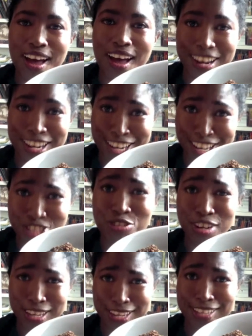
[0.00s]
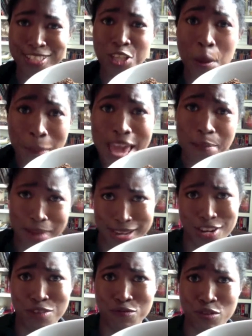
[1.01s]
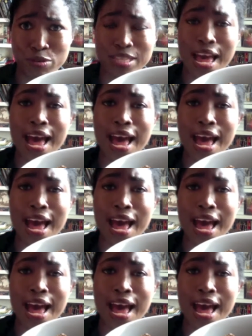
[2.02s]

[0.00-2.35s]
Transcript: literally, to make my nut roast,